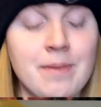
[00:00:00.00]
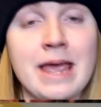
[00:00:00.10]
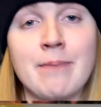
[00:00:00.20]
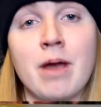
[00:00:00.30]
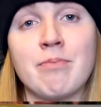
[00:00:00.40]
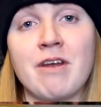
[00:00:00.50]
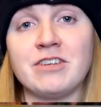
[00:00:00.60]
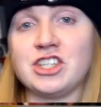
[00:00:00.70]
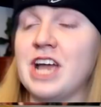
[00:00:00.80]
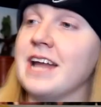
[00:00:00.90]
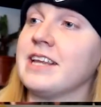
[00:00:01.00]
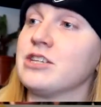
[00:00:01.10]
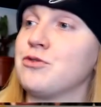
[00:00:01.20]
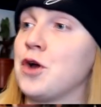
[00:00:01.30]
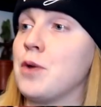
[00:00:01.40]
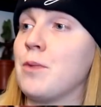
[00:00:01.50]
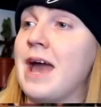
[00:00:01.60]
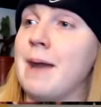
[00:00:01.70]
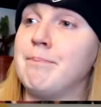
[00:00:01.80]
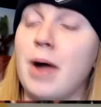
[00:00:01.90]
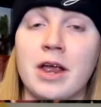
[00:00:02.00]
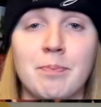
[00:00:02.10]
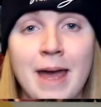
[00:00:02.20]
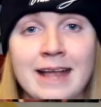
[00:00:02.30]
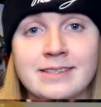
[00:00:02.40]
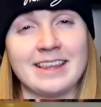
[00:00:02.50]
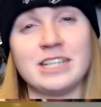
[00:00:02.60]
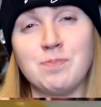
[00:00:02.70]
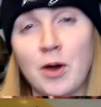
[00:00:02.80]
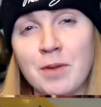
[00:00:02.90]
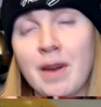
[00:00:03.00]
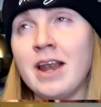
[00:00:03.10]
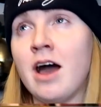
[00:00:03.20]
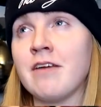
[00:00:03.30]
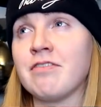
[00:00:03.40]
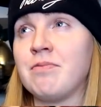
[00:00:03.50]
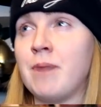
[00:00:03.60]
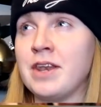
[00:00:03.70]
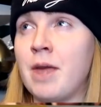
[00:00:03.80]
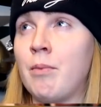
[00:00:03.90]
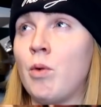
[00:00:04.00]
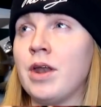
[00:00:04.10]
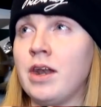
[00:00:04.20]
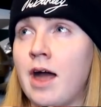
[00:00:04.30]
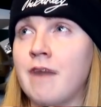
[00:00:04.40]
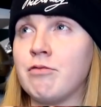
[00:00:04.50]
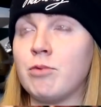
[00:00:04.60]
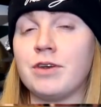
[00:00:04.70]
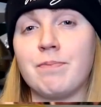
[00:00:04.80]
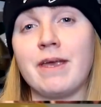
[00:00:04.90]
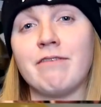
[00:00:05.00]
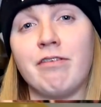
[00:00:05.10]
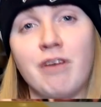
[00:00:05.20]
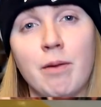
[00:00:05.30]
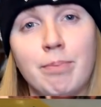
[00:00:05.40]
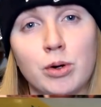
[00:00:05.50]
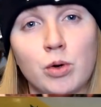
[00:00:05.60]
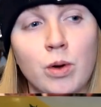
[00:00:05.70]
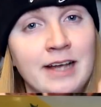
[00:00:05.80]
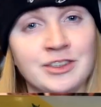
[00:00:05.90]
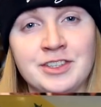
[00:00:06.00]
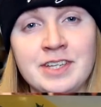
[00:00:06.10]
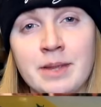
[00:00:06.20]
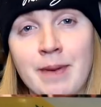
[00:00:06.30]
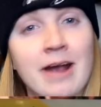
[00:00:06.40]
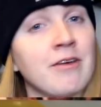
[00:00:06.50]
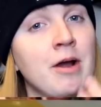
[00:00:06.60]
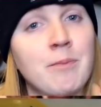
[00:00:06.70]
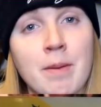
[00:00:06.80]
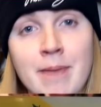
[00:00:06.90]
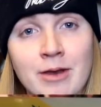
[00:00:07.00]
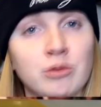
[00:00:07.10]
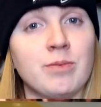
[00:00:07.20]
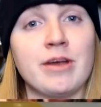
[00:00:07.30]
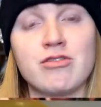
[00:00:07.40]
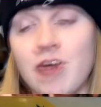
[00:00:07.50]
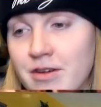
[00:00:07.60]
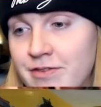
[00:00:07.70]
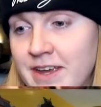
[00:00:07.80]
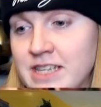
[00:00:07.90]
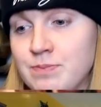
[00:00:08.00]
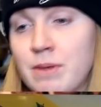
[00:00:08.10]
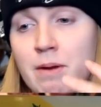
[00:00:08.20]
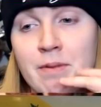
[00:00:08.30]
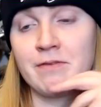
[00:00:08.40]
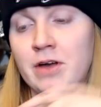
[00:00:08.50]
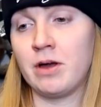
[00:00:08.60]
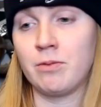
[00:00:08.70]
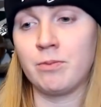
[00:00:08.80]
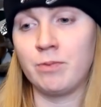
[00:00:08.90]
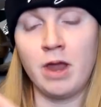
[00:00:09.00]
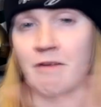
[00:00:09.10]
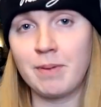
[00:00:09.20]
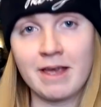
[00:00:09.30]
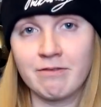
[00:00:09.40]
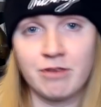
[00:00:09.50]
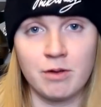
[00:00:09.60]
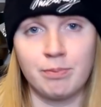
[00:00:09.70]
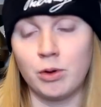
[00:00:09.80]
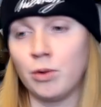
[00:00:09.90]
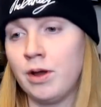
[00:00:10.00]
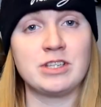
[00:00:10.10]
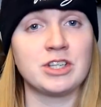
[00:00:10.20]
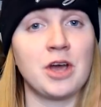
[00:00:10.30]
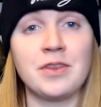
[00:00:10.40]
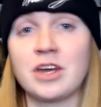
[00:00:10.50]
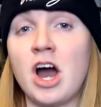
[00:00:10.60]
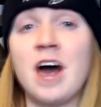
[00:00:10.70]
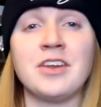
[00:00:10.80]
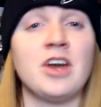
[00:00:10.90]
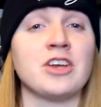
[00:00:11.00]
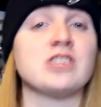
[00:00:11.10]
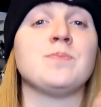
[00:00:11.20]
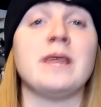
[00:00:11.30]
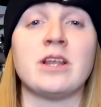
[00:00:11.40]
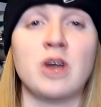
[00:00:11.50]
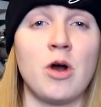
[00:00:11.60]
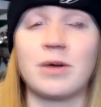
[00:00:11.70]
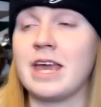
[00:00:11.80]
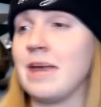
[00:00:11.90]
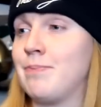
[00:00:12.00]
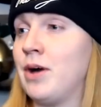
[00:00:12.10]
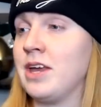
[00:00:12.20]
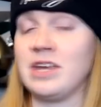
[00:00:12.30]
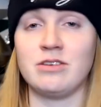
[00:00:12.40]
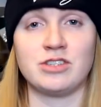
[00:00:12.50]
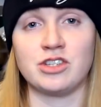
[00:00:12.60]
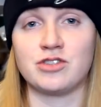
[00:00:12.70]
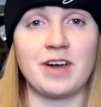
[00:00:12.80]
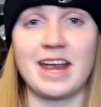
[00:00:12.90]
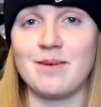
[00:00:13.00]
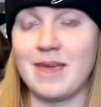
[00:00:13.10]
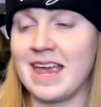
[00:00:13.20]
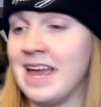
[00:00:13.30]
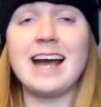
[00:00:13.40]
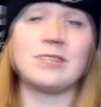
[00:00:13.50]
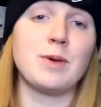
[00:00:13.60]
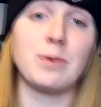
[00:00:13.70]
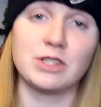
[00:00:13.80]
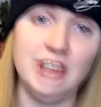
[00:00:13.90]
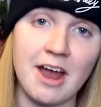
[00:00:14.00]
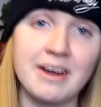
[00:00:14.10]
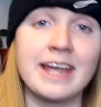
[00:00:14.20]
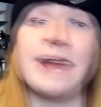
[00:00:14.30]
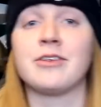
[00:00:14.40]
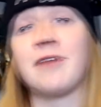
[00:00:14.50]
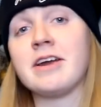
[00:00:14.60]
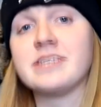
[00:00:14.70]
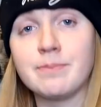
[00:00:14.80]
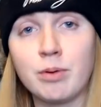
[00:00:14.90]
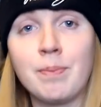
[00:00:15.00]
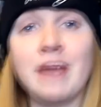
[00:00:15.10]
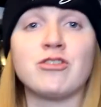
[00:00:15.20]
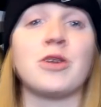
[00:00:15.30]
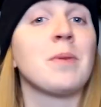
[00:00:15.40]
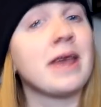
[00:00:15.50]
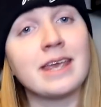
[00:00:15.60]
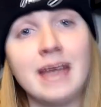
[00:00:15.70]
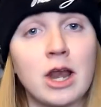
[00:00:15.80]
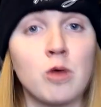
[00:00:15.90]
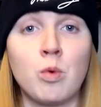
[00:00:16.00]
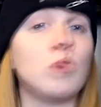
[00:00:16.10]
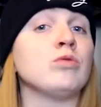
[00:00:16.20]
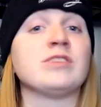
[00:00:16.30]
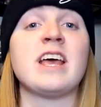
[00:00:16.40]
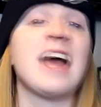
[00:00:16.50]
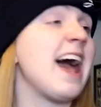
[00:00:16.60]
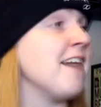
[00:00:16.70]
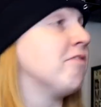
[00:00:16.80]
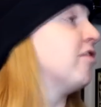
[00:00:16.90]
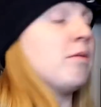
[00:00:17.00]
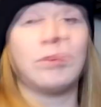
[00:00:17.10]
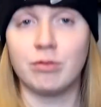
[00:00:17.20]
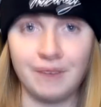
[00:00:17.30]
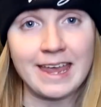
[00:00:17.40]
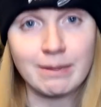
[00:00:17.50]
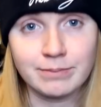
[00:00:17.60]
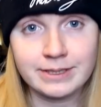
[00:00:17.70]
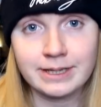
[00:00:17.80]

Me and my brother shared this room. We had bunk beds. At this point in my life, my number one love would have been football. As you can see in the background, my medals and my trophies. Me and my brother love playing football. We used to go in the garden. I used to be the goalkeeper. He used to train me. As we were sharing it, it's a very simple bedroom. Yellow walls and football themed.